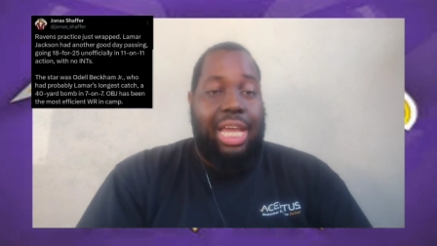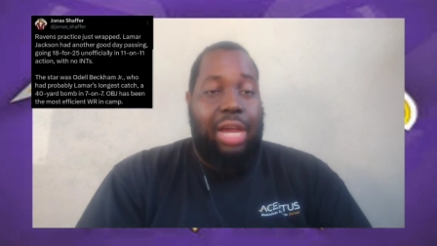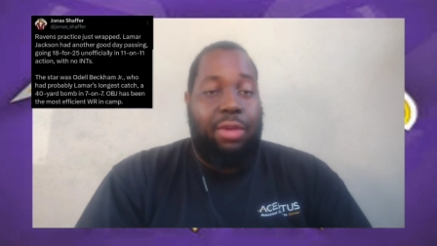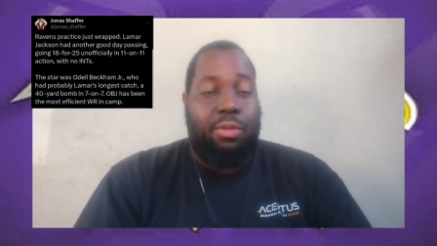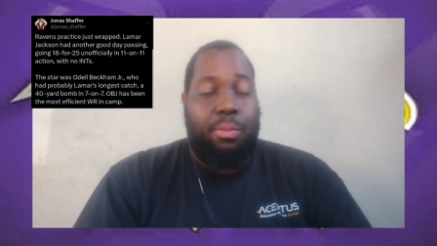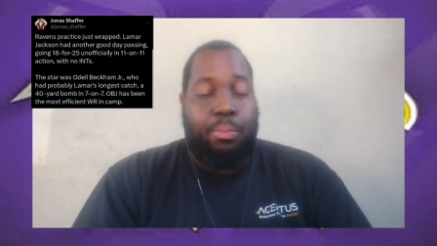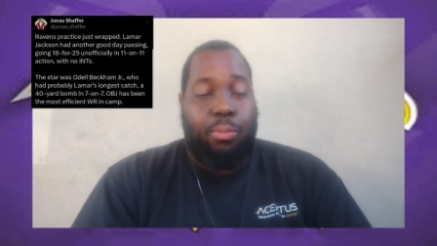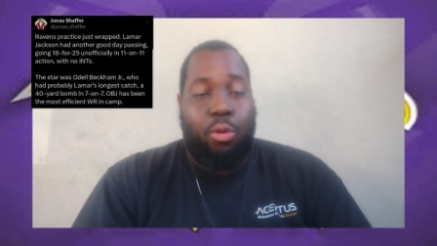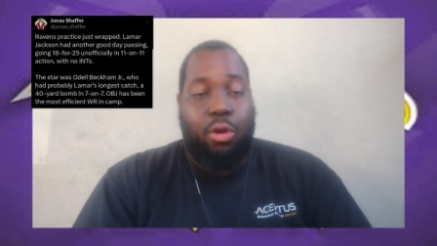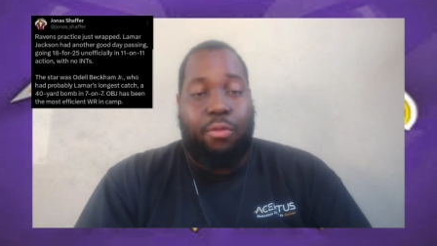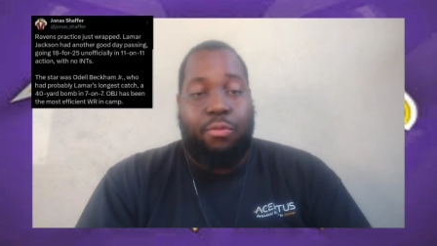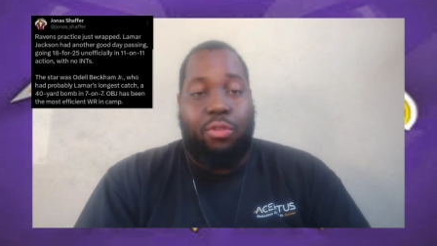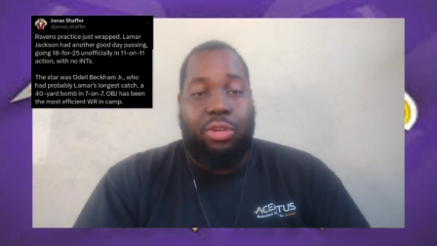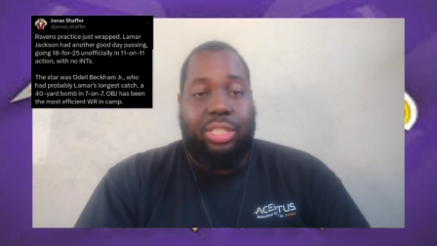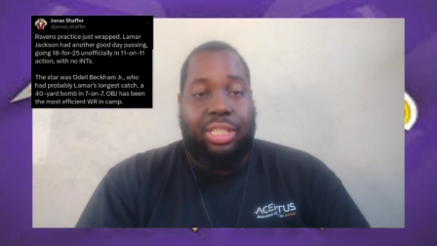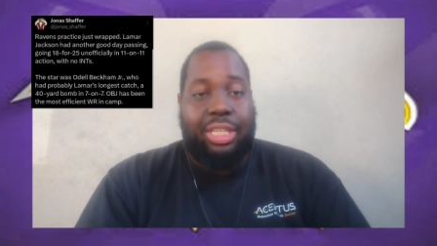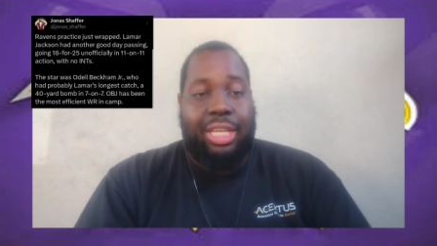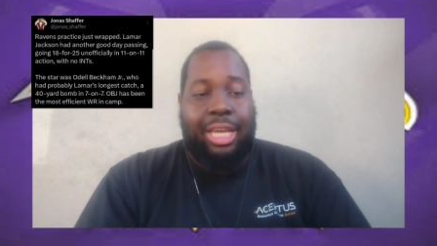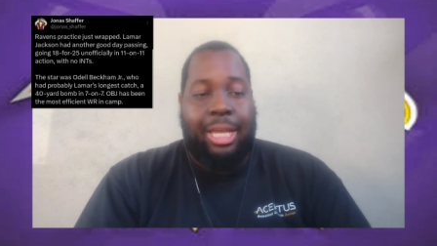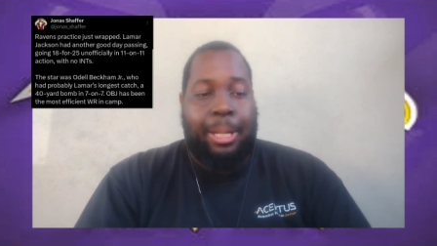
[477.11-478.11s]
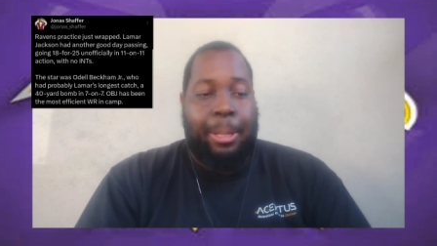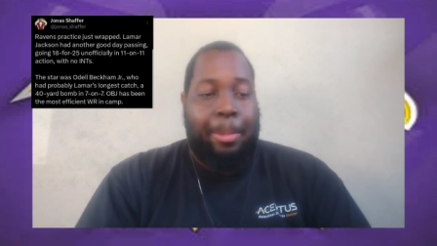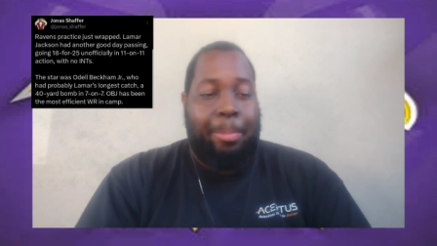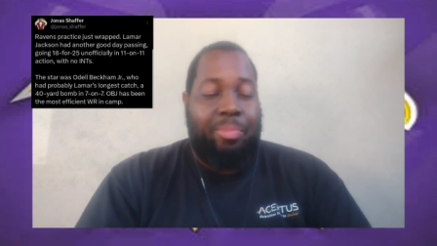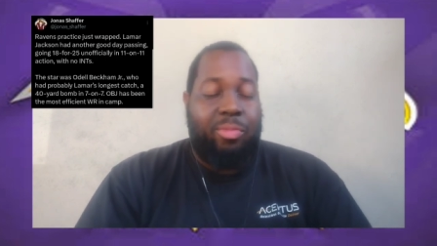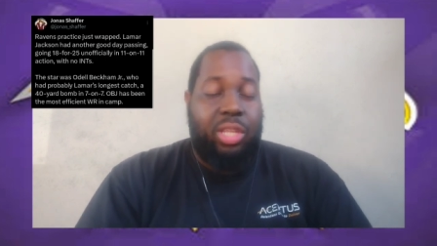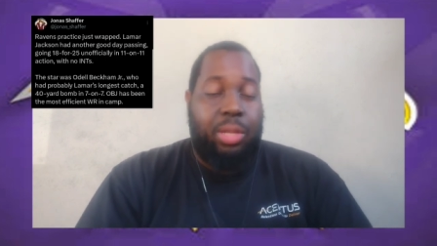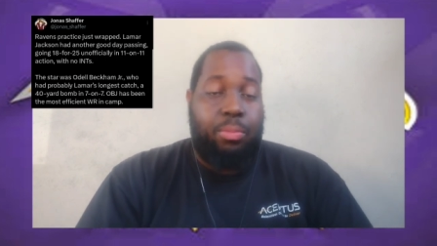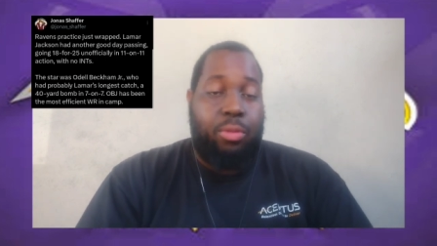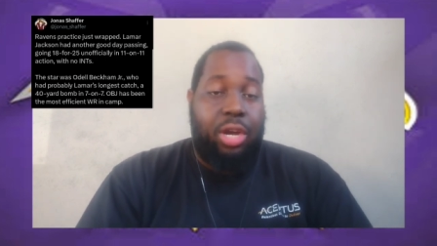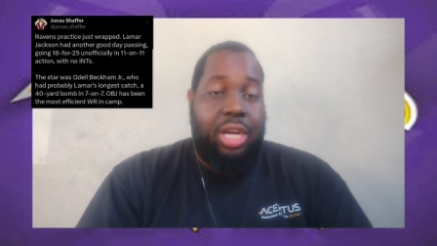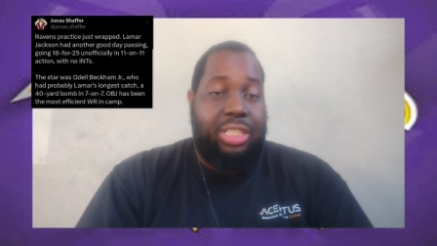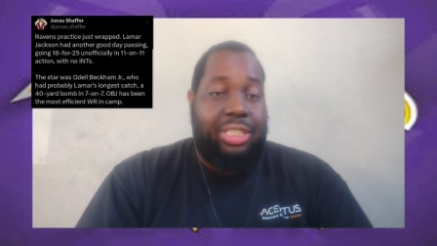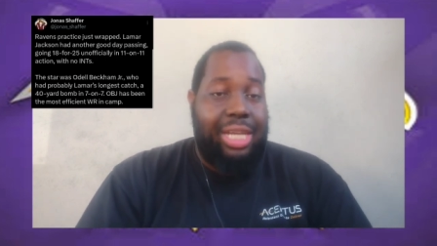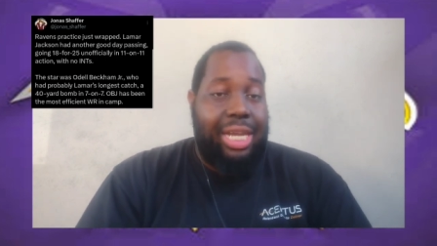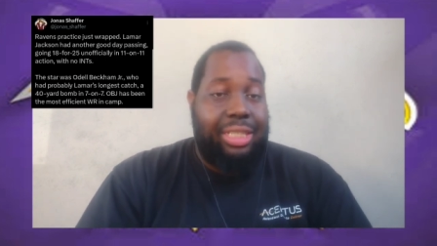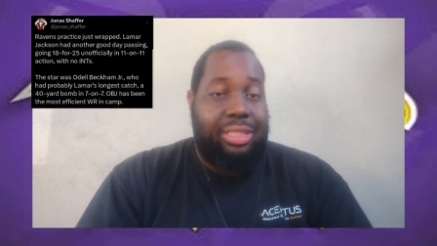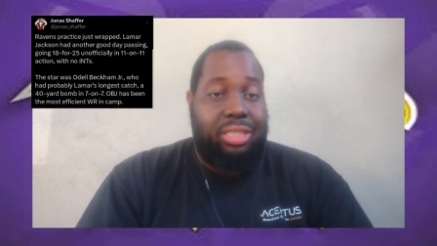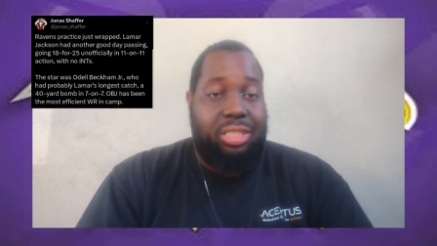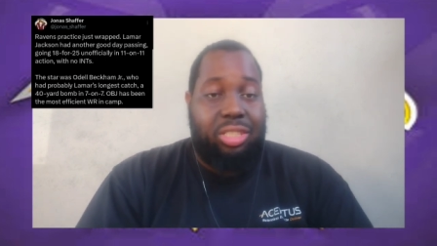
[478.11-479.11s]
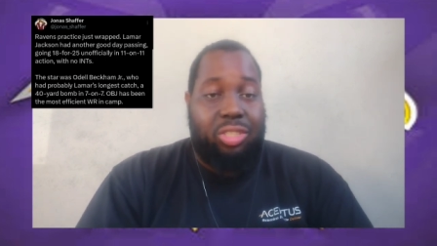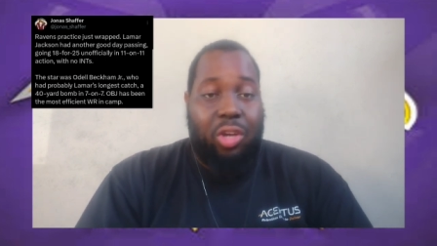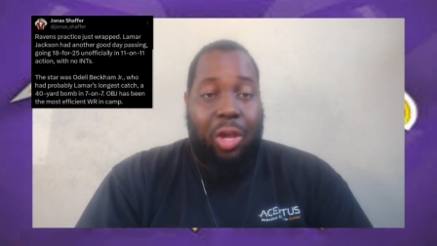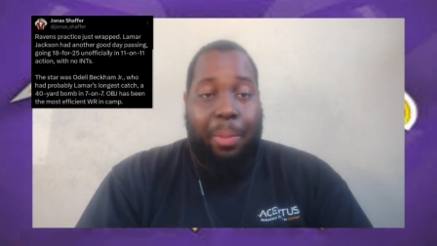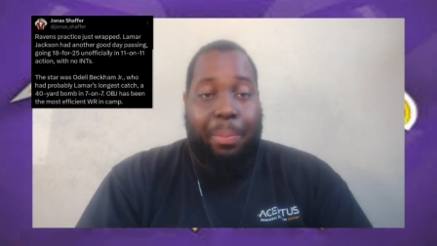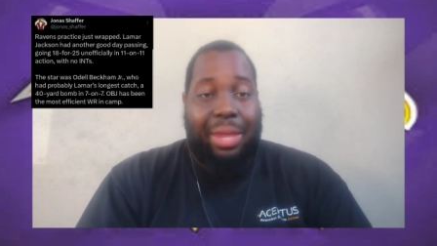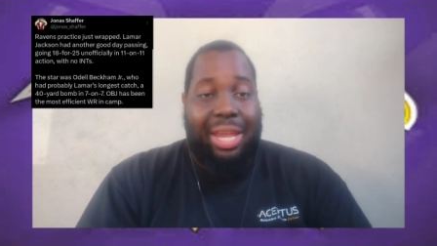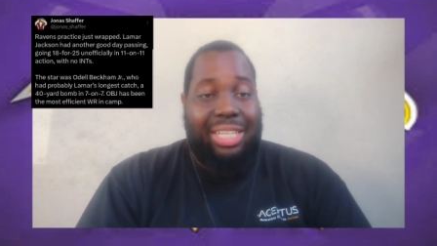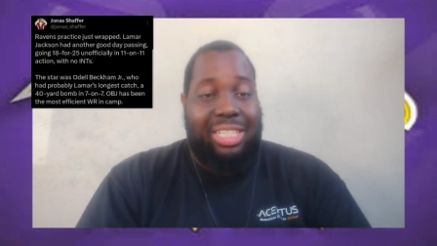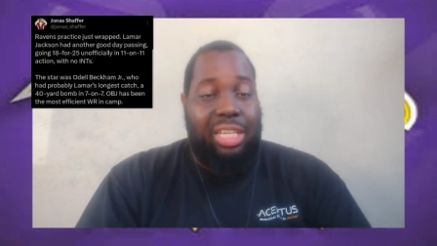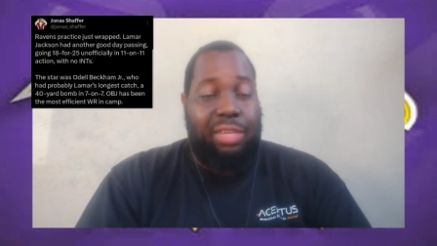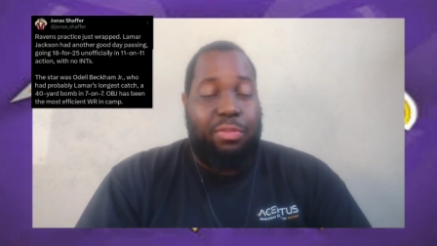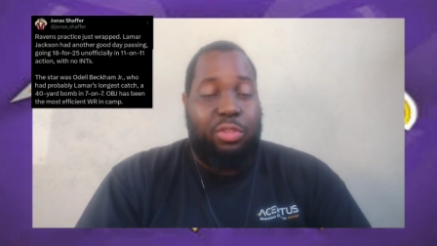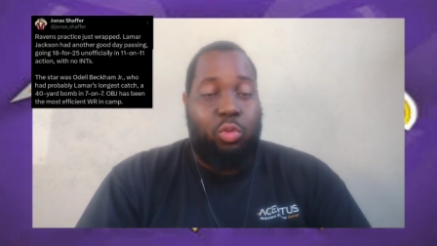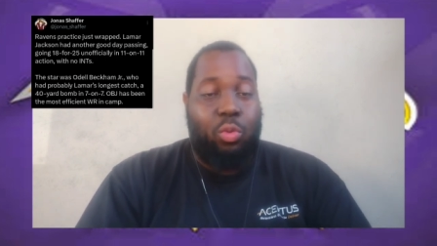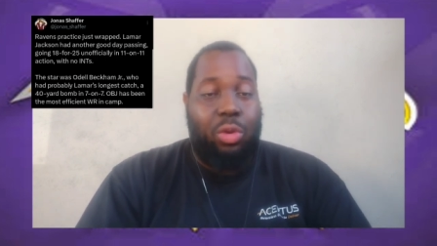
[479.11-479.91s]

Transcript: camp report for today. Lamar Jackson sharp, 18 for